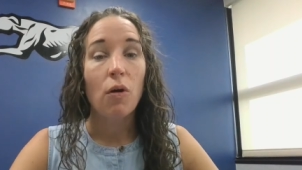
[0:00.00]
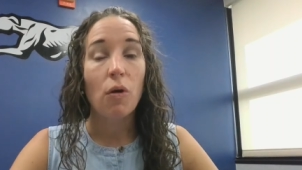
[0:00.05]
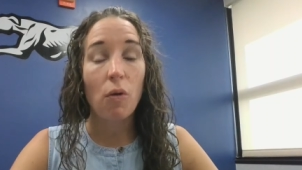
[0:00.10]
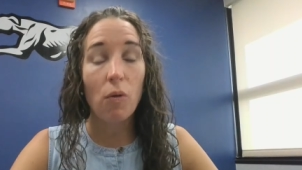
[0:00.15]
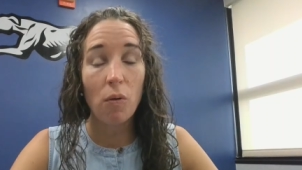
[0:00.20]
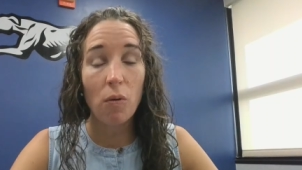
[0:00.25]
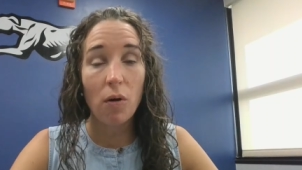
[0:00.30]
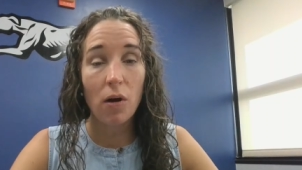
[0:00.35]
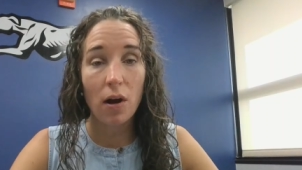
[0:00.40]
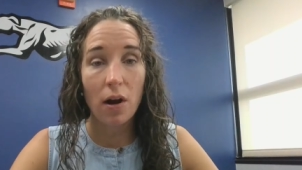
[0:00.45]

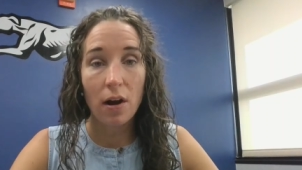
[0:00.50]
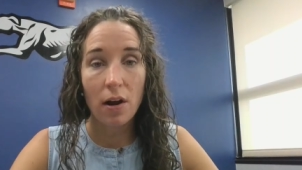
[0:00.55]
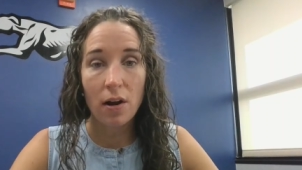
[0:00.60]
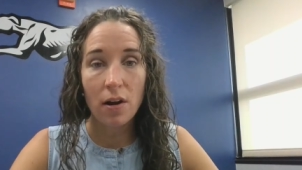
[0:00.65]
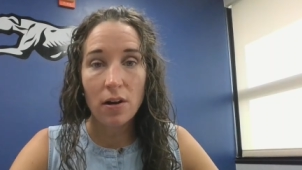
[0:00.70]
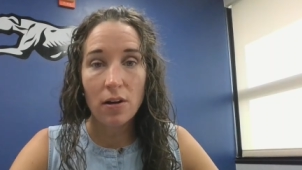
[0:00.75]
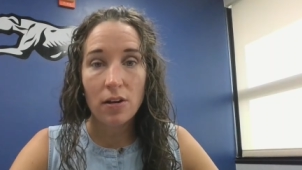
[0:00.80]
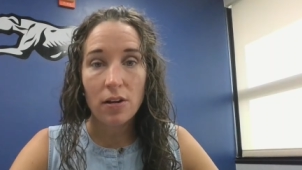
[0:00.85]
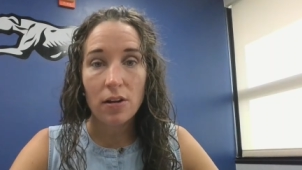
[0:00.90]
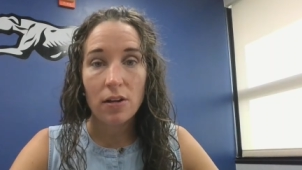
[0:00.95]

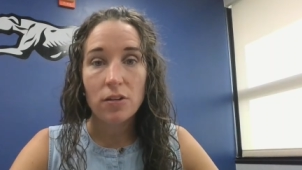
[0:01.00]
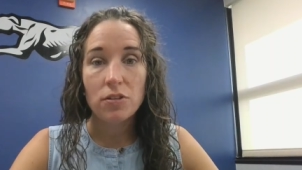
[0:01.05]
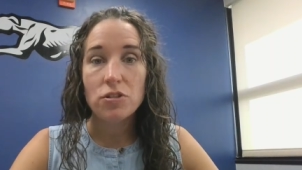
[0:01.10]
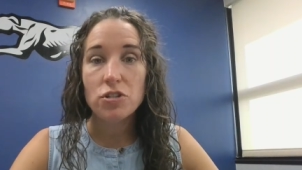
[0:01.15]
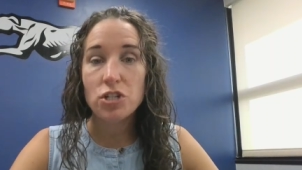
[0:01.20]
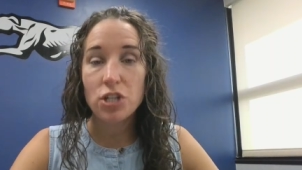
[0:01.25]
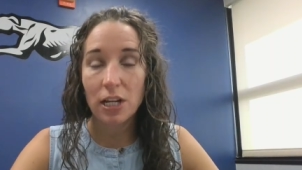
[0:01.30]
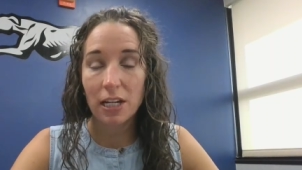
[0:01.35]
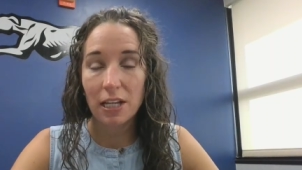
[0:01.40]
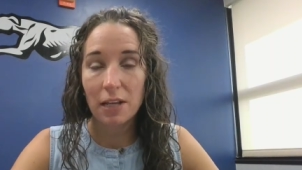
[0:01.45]
or
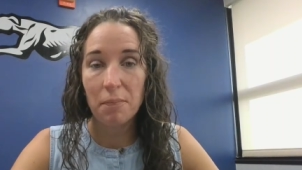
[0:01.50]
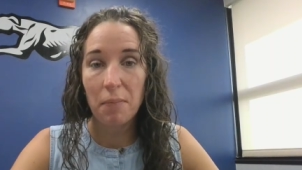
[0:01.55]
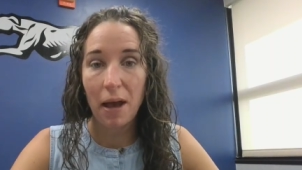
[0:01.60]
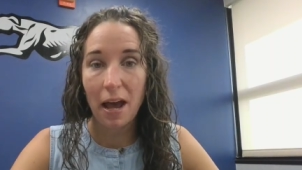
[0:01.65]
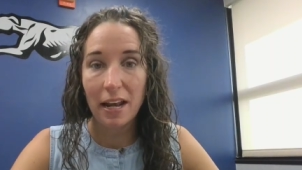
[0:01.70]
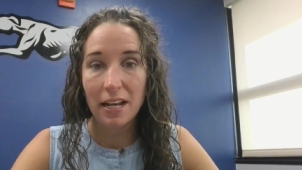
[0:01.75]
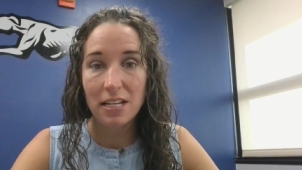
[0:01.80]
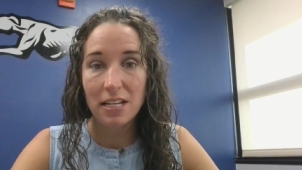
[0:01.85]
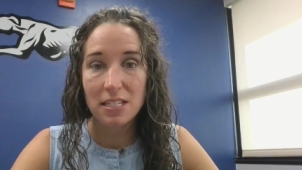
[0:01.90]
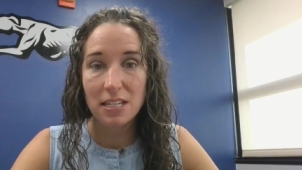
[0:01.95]
chicken
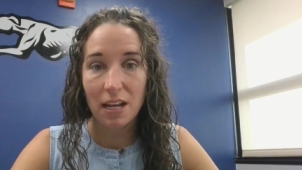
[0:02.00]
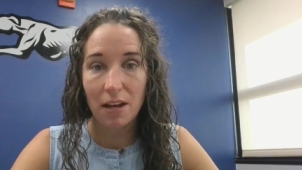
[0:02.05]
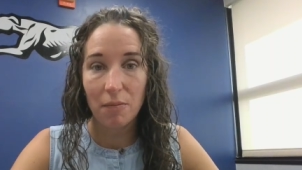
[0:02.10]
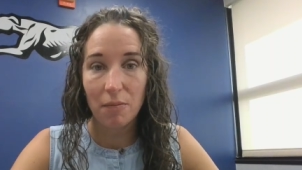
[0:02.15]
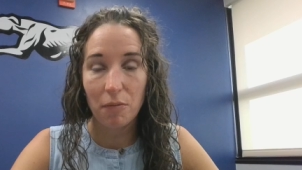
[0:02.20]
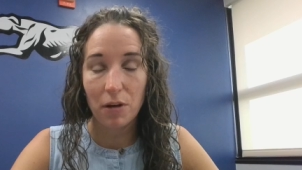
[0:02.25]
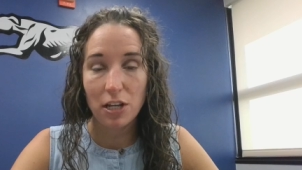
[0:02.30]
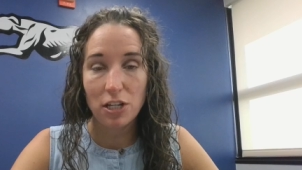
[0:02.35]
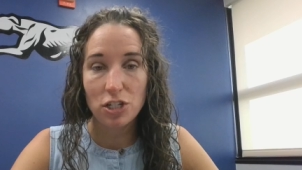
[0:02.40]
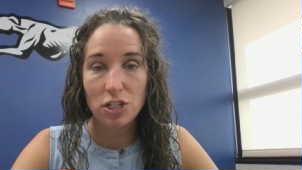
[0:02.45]
patty
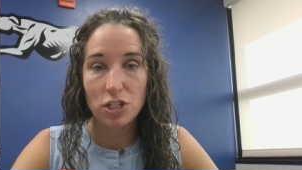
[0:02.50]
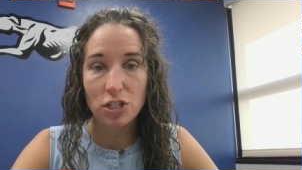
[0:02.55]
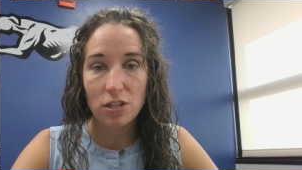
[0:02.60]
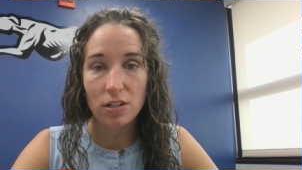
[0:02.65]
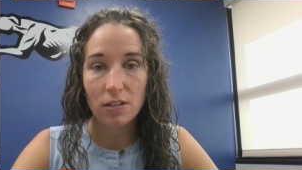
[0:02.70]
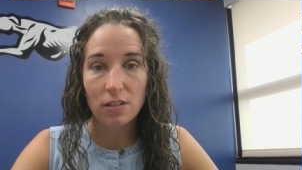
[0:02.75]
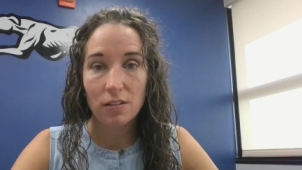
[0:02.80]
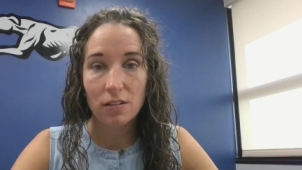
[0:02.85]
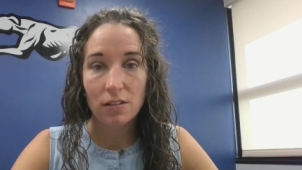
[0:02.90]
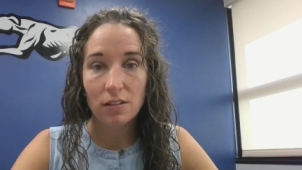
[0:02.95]
sandwich
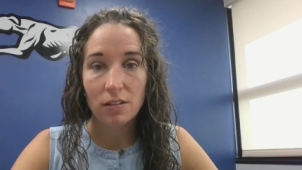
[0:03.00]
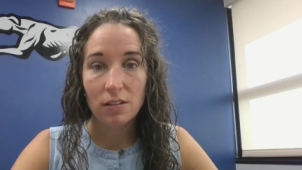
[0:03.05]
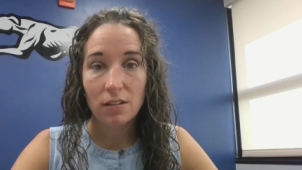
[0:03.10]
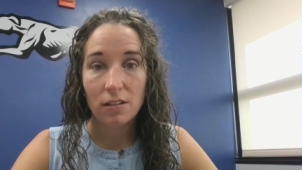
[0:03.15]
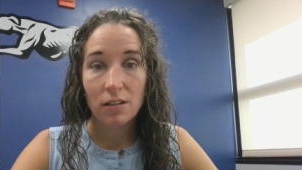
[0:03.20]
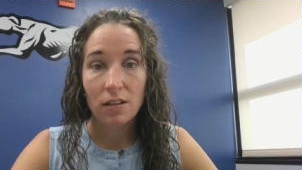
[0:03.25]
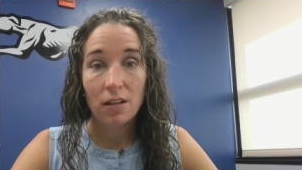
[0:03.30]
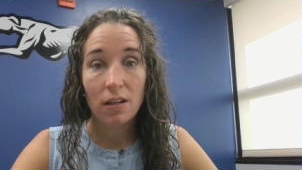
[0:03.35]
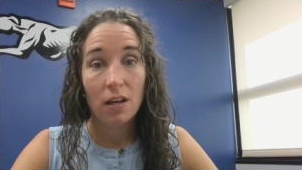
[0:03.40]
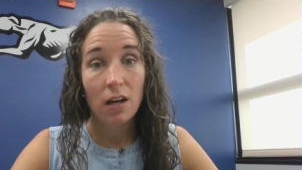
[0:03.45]

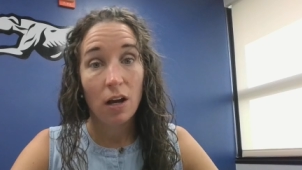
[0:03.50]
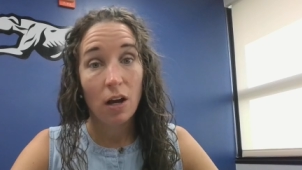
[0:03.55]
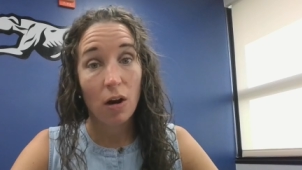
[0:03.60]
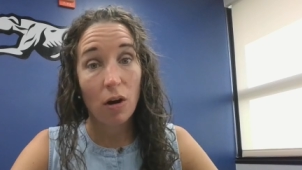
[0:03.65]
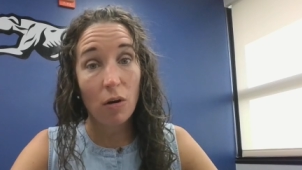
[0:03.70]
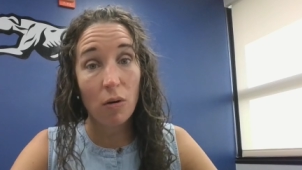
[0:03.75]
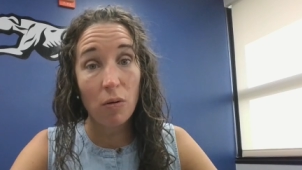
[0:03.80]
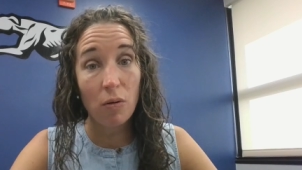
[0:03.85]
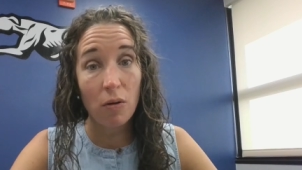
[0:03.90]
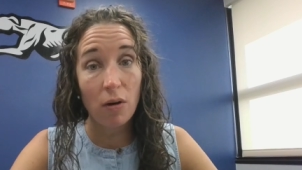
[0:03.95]

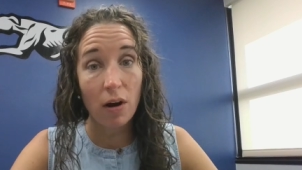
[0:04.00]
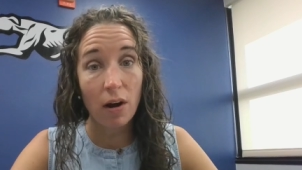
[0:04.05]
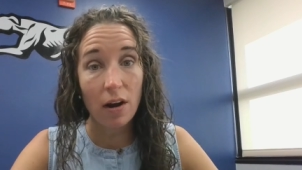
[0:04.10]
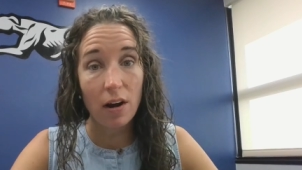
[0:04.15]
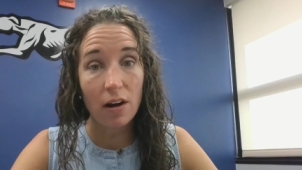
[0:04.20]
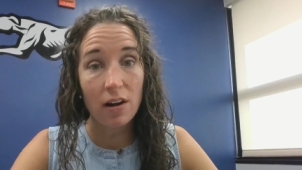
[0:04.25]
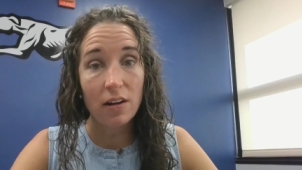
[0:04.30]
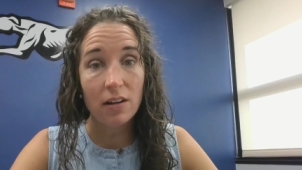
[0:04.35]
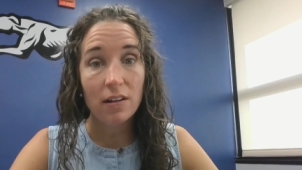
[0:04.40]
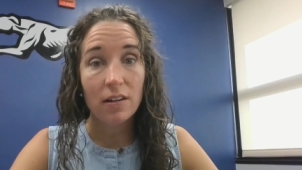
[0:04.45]

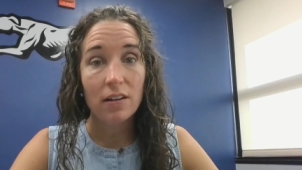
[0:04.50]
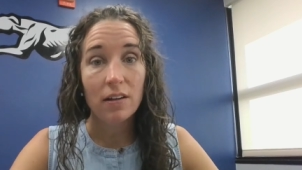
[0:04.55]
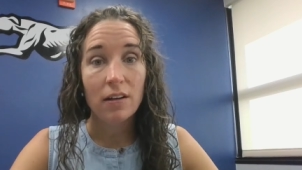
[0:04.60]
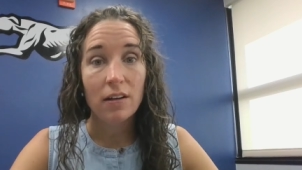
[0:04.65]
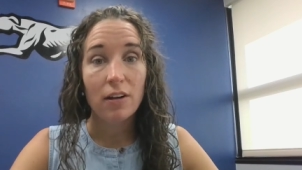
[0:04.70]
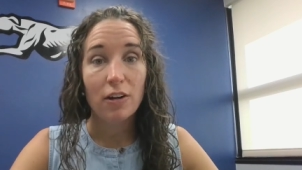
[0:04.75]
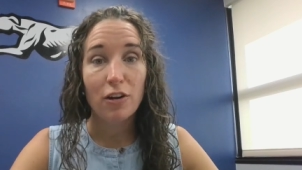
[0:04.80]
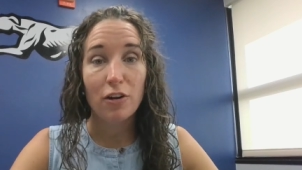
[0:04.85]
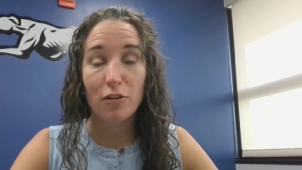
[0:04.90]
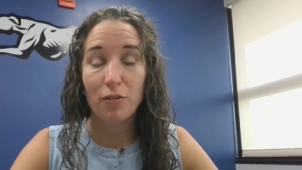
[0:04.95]
or
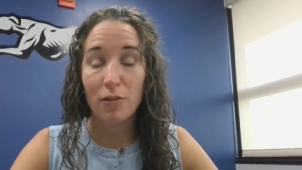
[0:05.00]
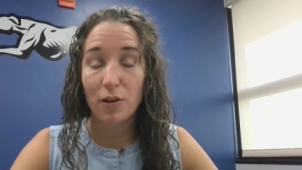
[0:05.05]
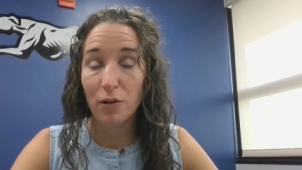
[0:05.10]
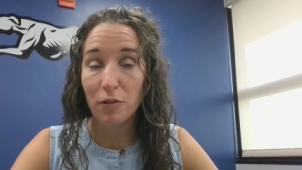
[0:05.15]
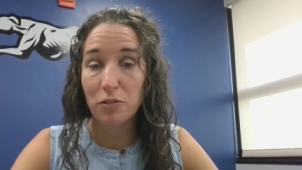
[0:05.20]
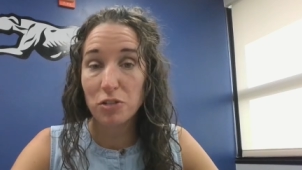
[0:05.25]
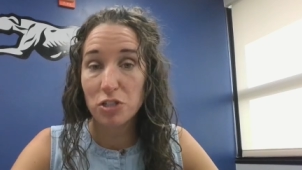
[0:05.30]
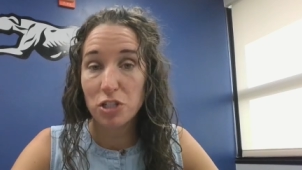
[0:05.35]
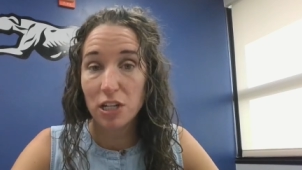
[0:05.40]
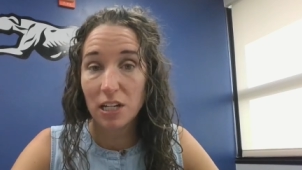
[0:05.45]

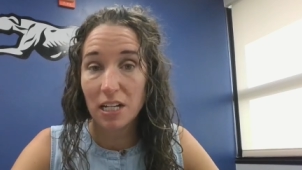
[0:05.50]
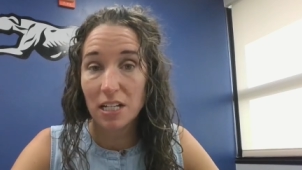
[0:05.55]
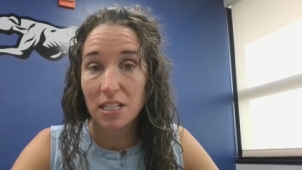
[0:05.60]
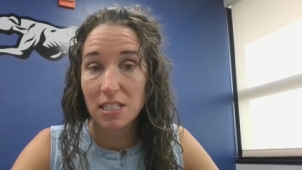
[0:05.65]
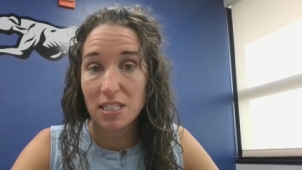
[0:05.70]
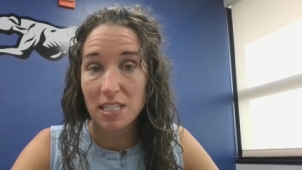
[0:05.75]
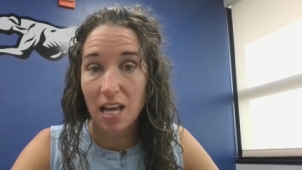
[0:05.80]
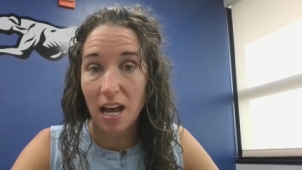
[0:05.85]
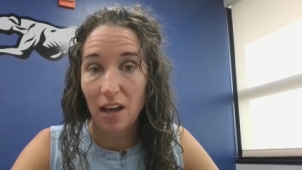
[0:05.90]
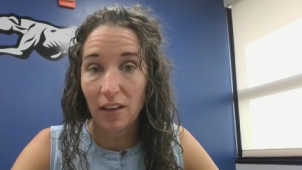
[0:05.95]
grilled
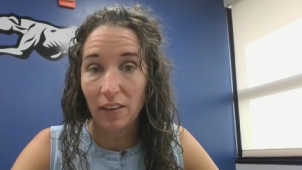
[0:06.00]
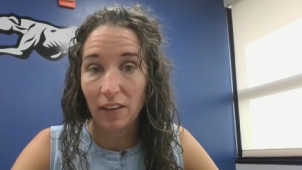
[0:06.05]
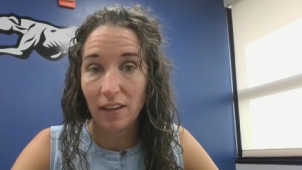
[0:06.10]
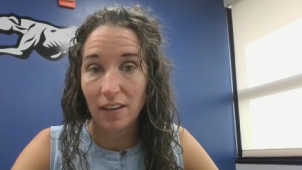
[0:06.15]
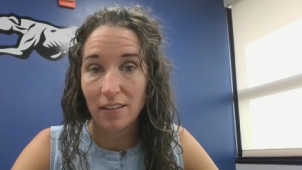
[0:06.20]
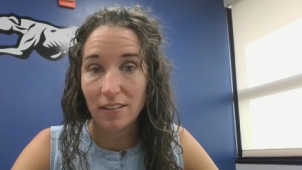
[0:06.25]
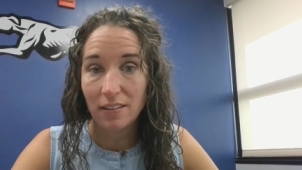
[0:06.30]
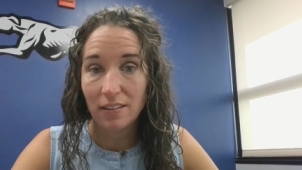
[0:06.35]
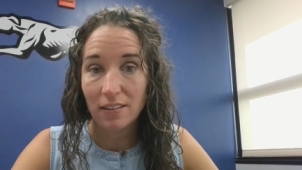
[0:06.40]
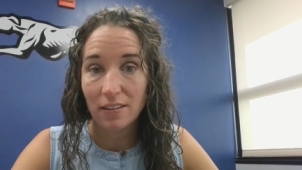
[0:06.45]
chicken
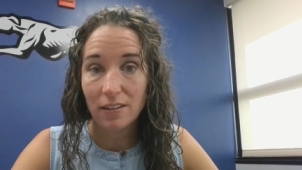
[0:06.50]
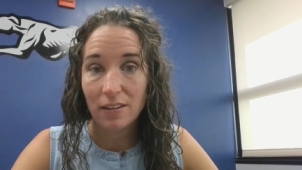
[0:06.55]
salad